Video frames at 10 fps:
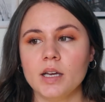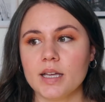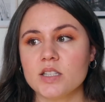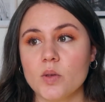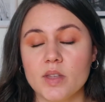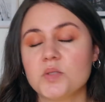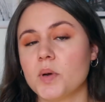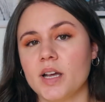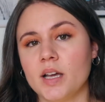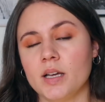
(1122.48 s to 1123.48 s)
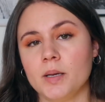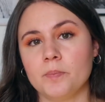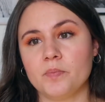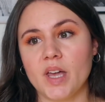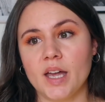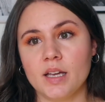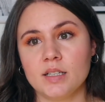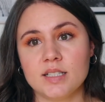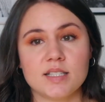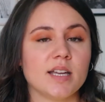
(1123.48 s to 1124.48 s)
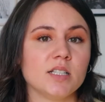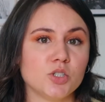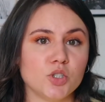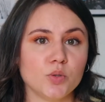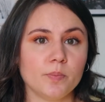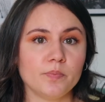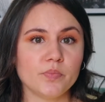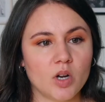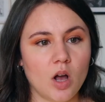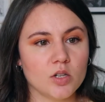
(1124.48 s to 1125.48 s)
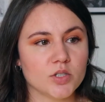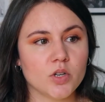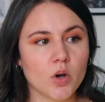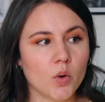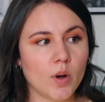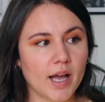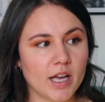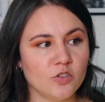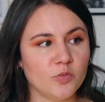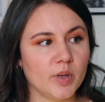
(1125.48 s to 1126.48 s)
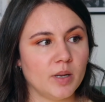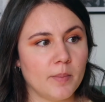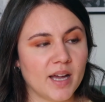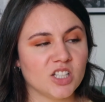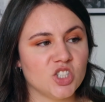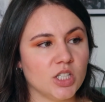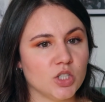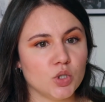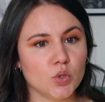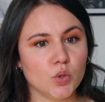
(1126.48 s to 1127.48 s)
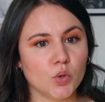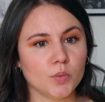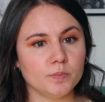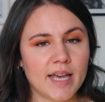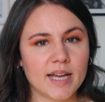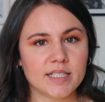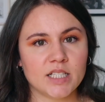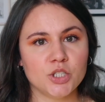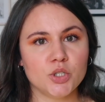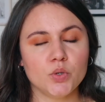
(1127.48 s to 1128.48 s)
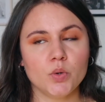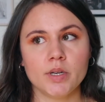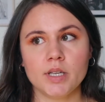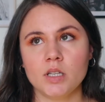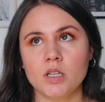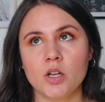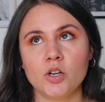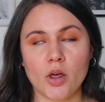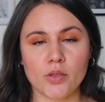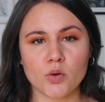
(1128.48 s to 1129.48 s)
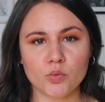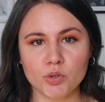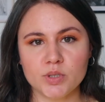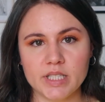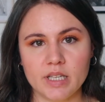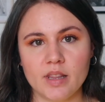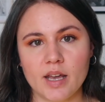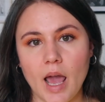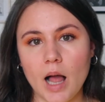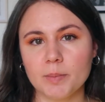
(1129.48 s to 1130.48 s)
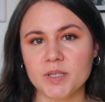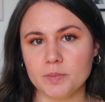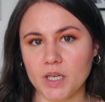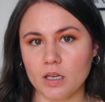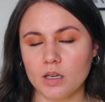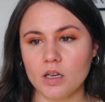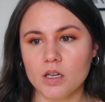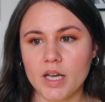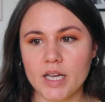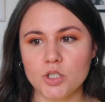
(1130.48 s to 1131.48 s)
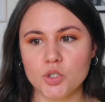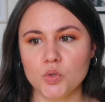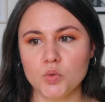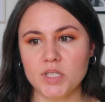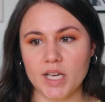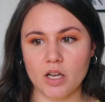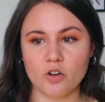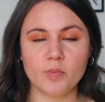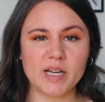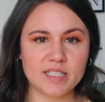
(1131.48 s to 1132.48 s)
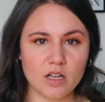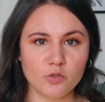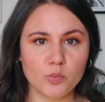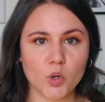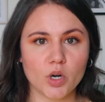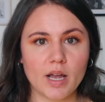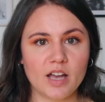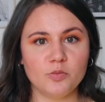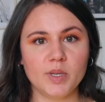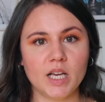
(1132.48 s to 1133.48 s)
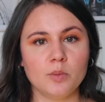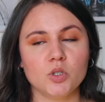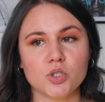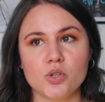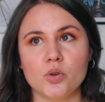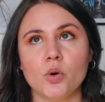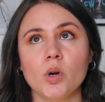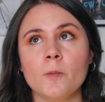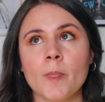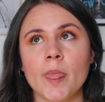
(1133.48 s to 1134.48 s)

And so that's what I decided to do. But also I've been managing to get into another routine that helps me and to take care of myself more. I've been able to